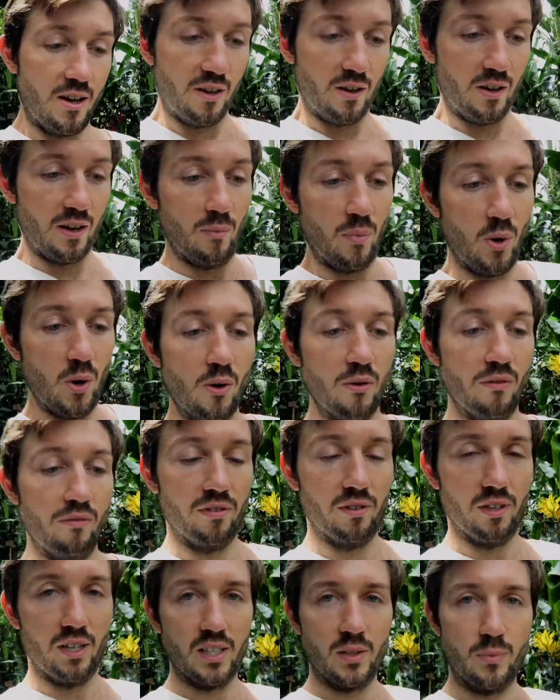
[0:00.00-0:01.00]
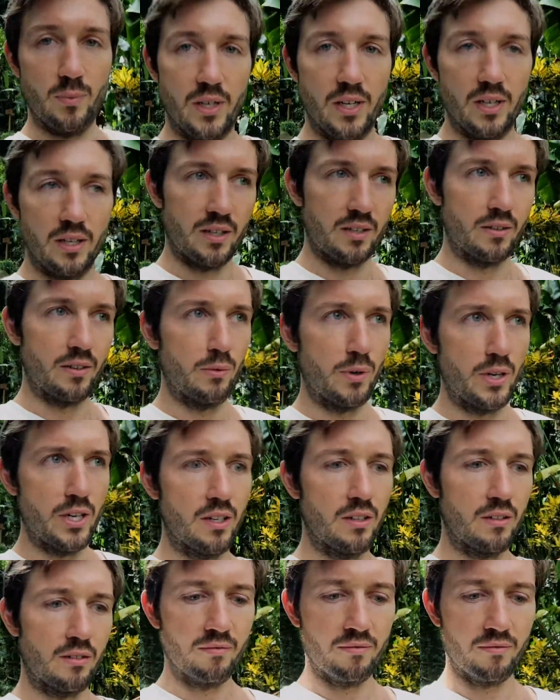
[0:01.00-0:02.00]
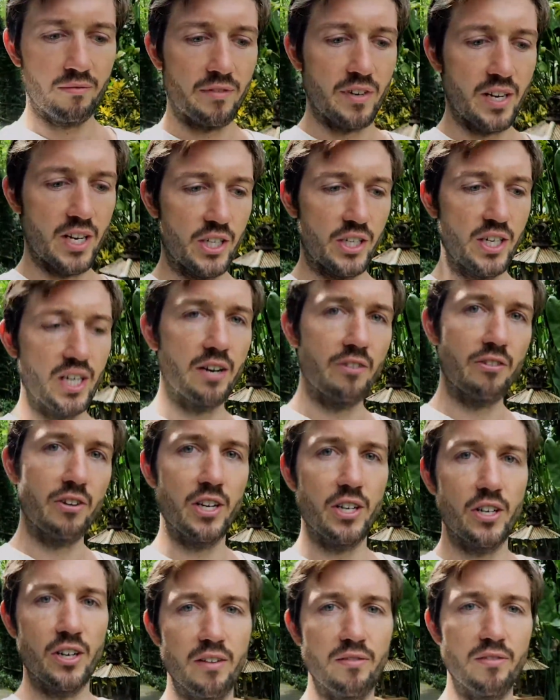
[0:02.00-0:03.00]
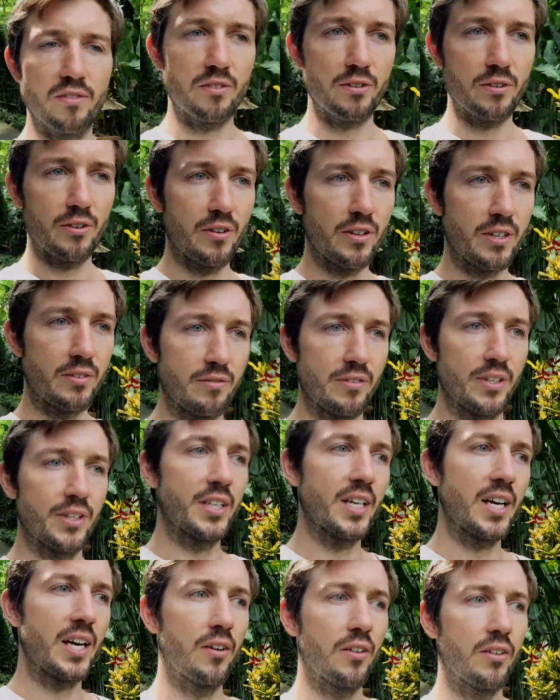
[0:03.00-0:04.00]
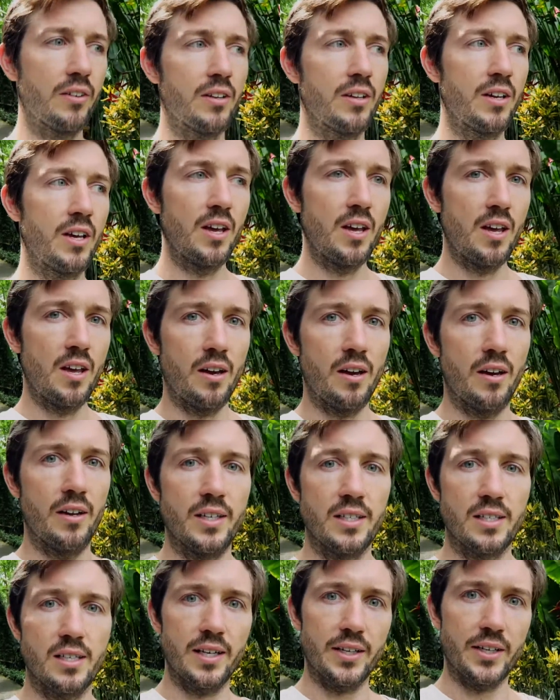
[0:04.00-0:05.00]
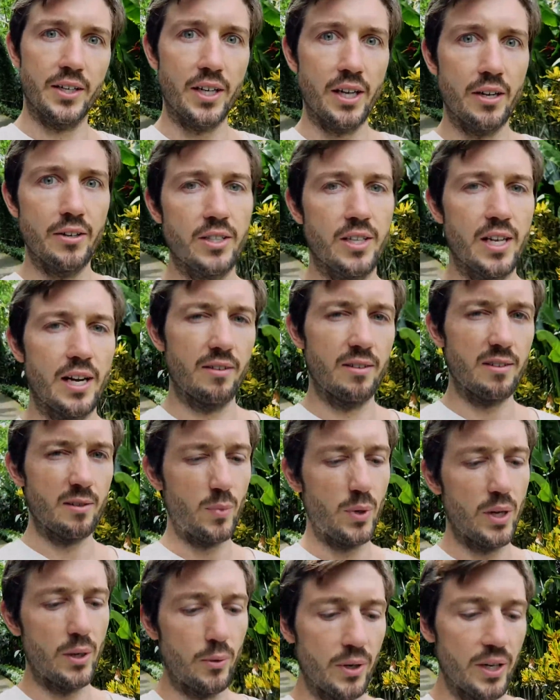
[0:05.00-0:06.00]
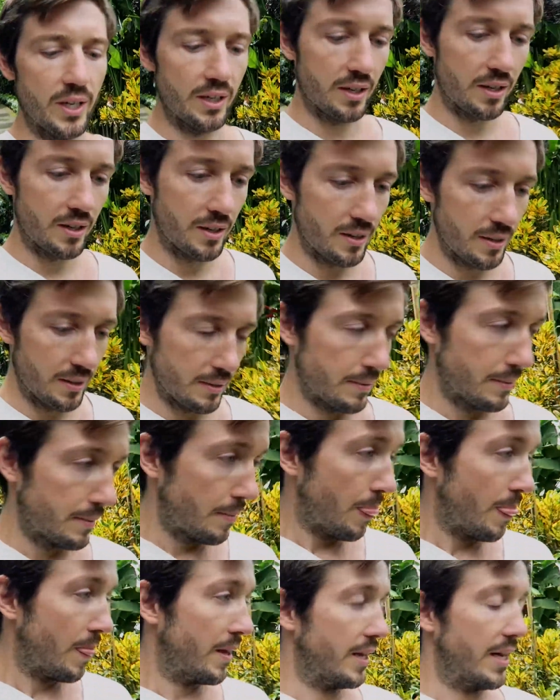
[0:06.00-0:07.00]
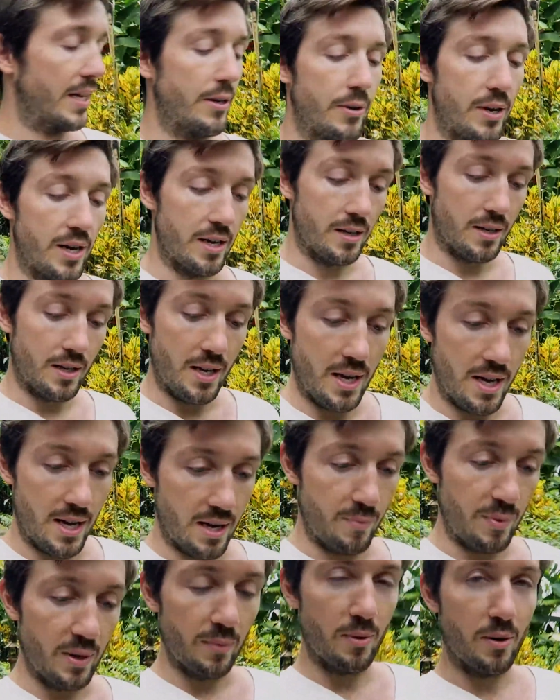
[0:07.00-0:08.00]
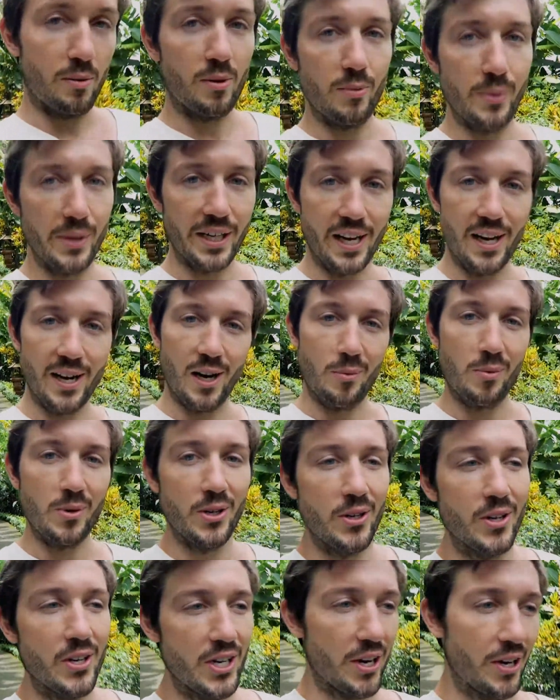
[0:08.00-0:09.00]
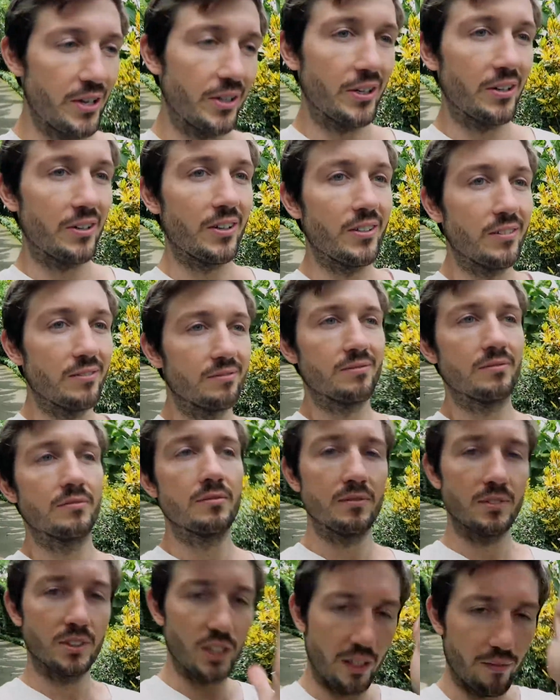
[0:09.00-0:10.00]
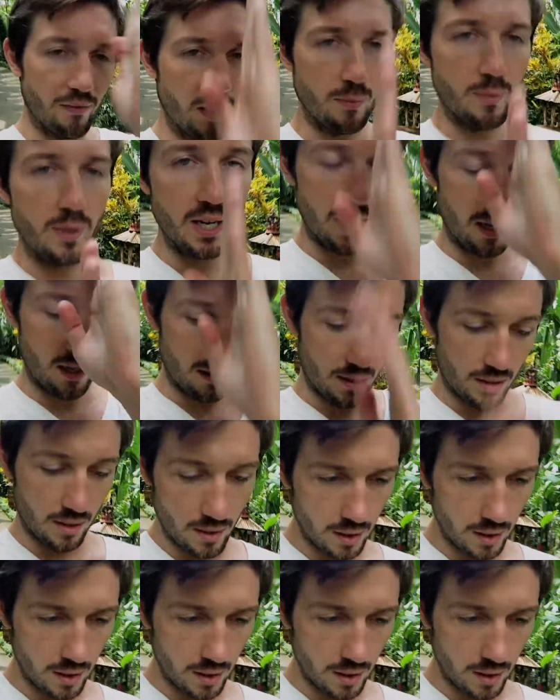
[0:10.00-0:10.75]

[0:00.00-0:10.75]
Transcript: important for us, but when you finish dinner and you're driving through the town and it's like a ghost town, it's a bit weird. Anyway, people are probably getting up and doing yoga and generally being